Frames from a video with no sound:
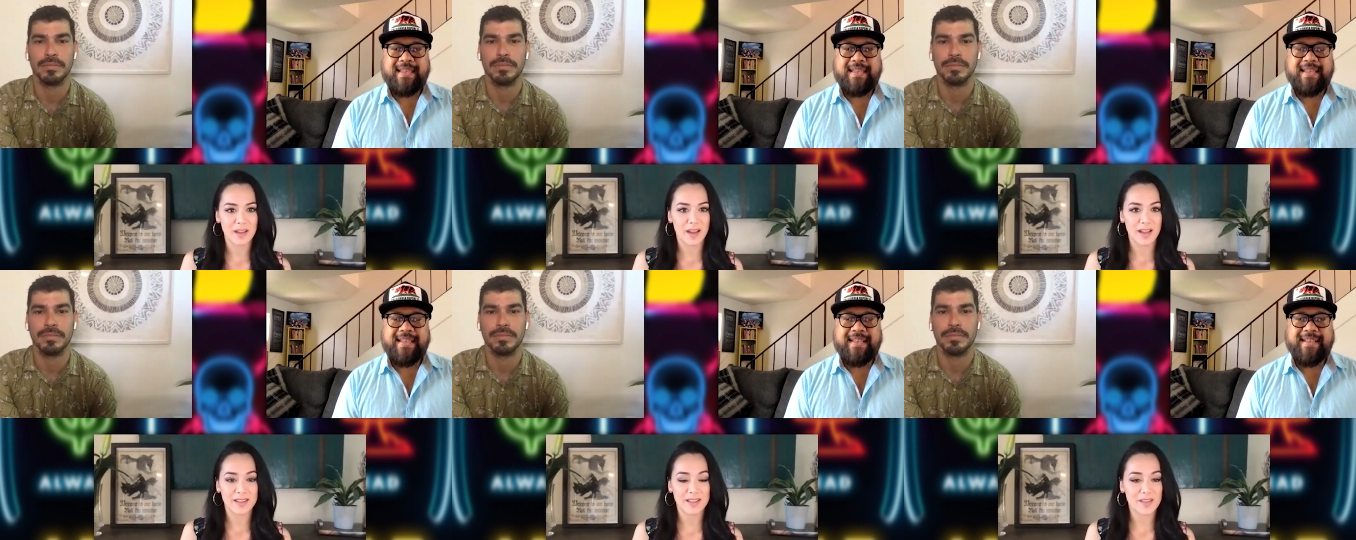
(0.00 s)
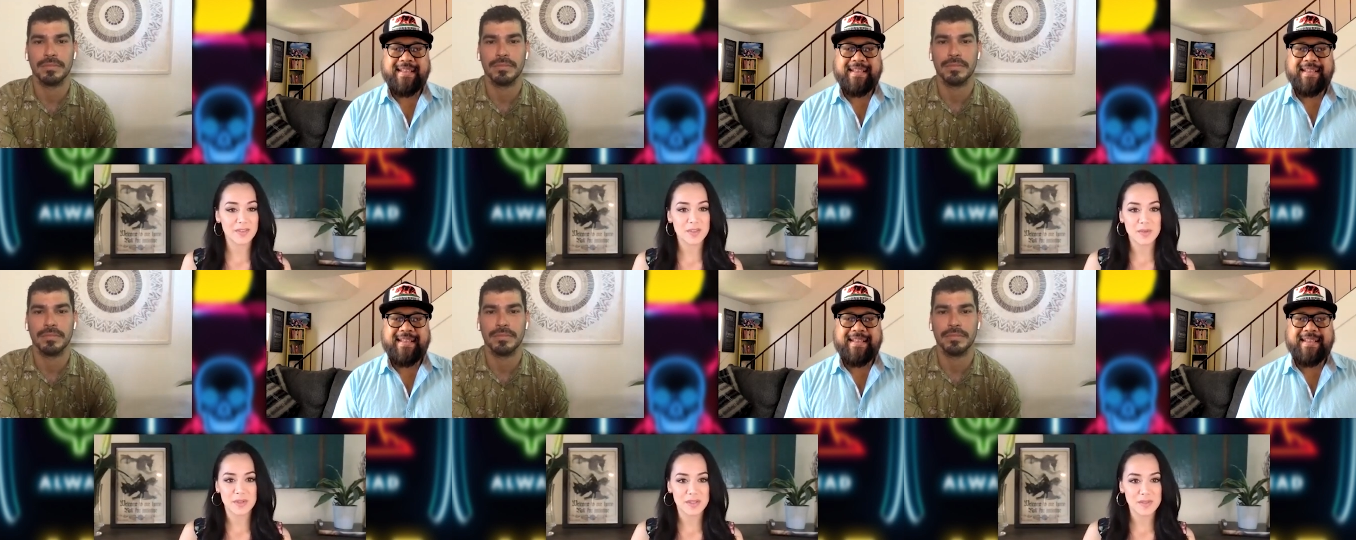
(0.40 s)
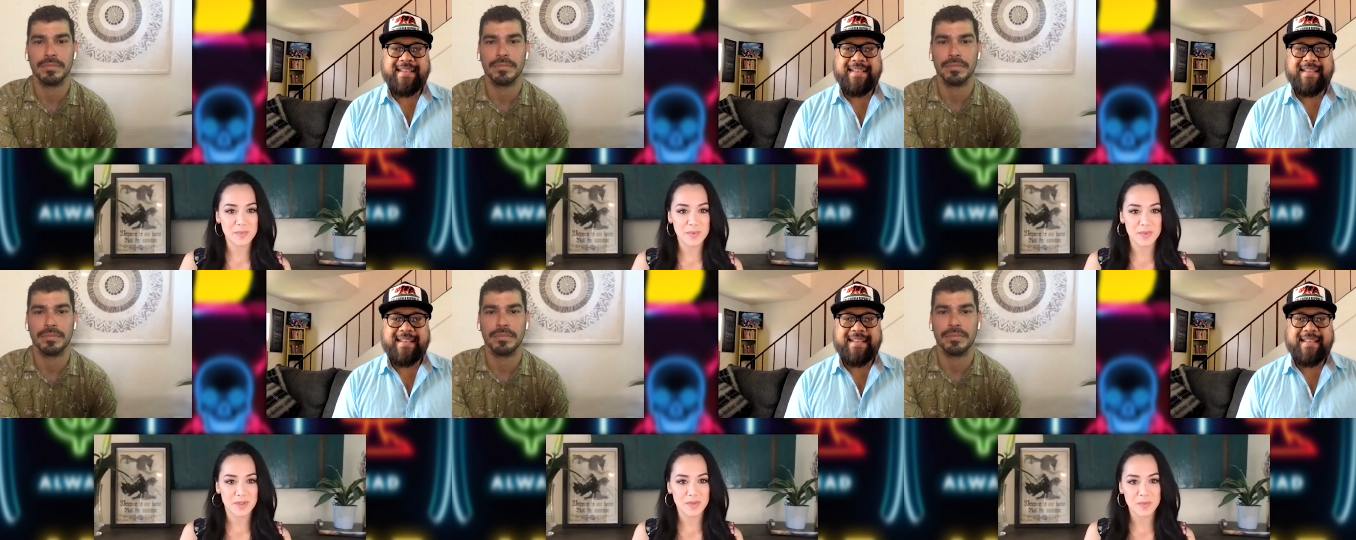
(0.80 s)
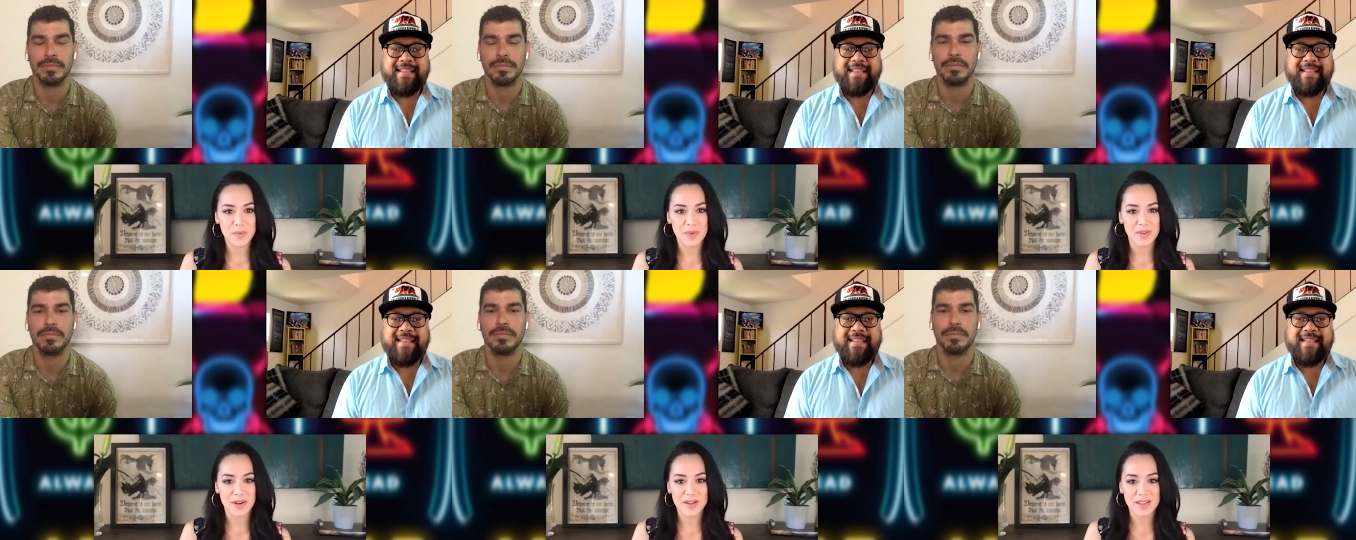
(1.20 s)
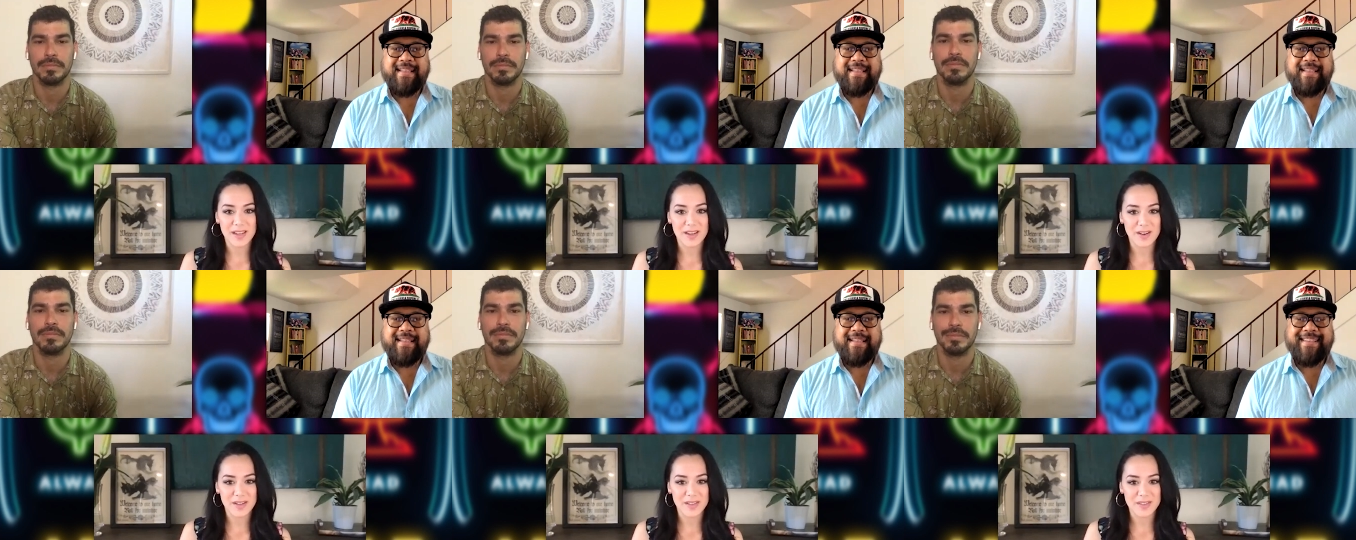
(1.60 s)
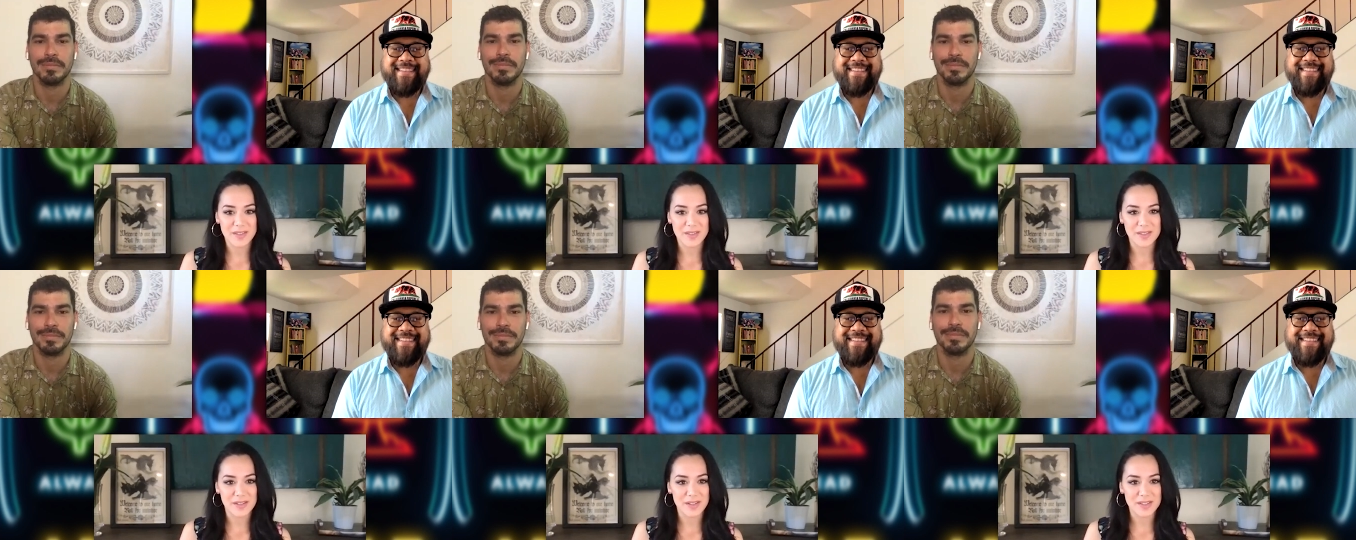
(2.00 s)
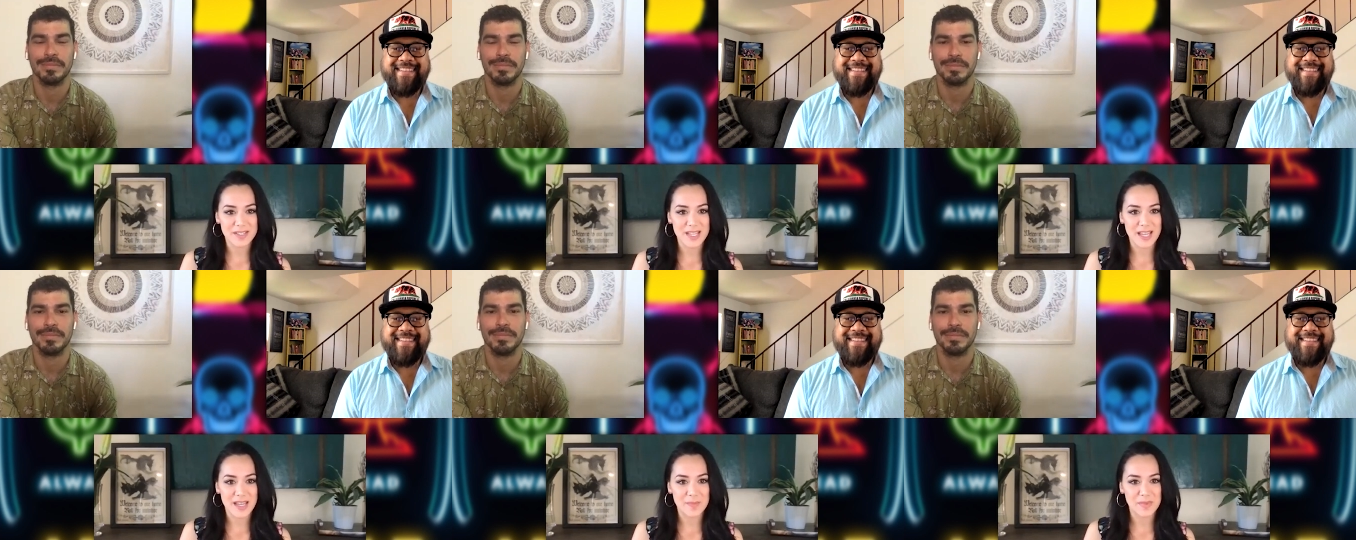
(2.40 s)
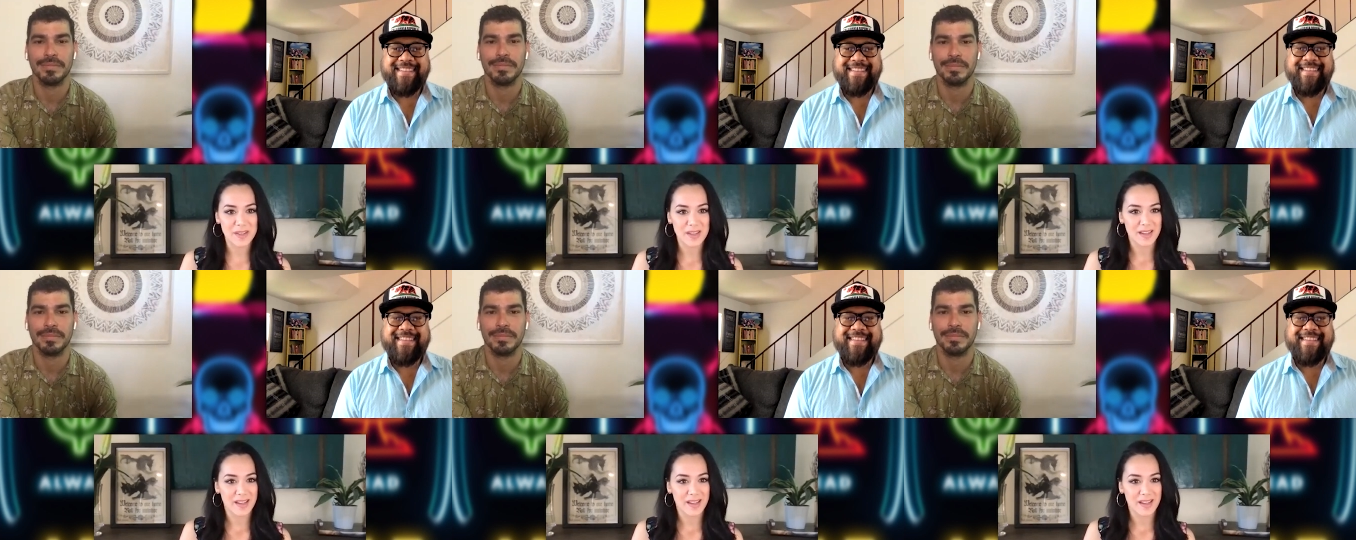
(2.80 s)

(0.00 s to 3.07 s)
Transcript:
Speaker 1: I'd love to explore with our characters and our team.